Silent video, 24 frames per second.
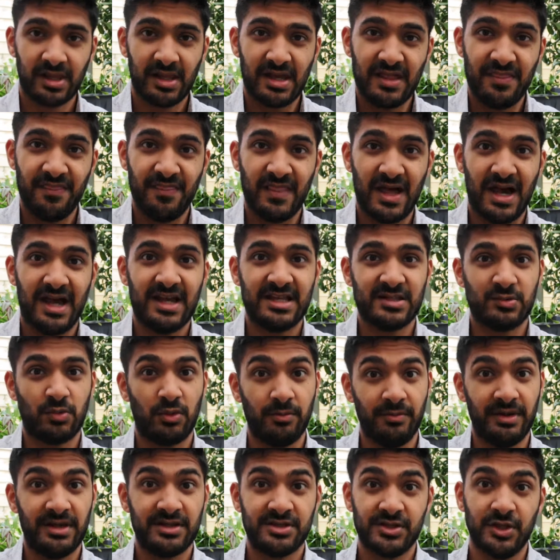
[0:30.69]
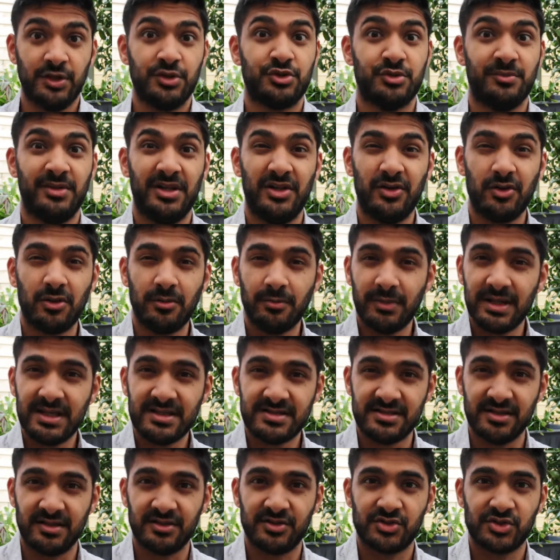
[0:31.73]
And that is what makes social media
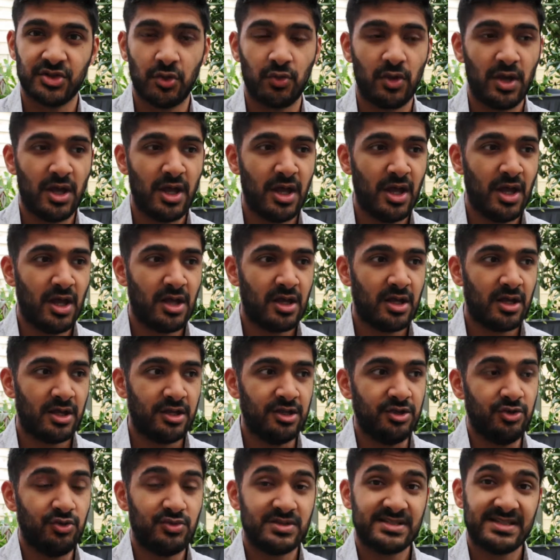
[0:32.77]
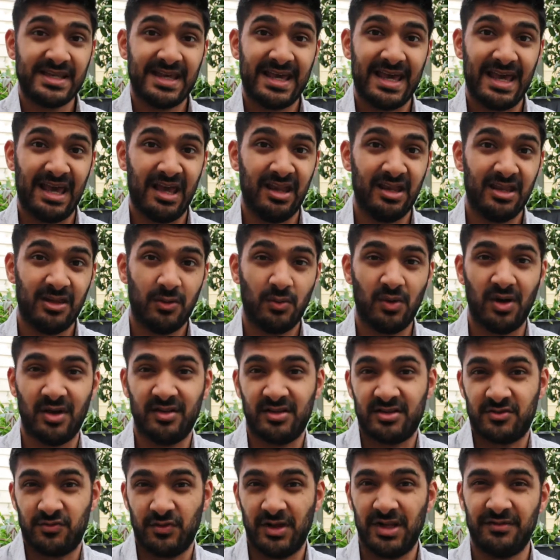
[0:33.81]
amazing. So use it anywhere
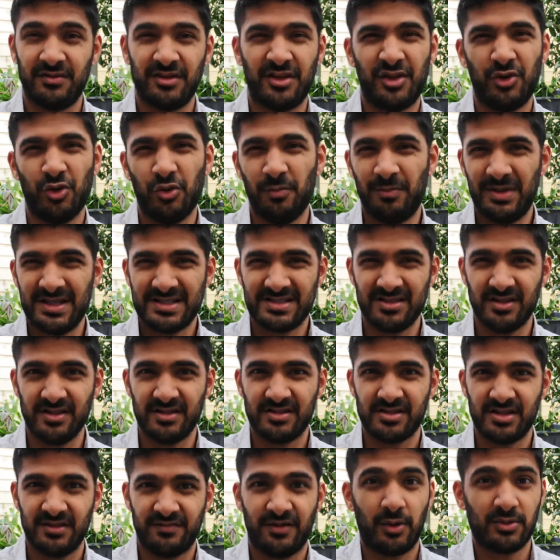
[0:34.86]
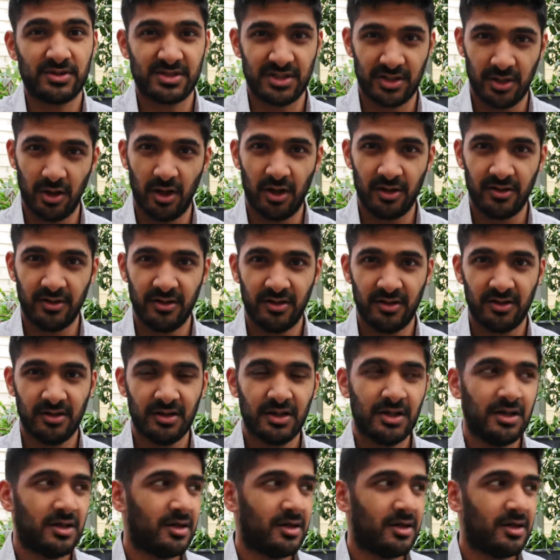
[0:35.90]
that's relevant to your business. If I was a gardener,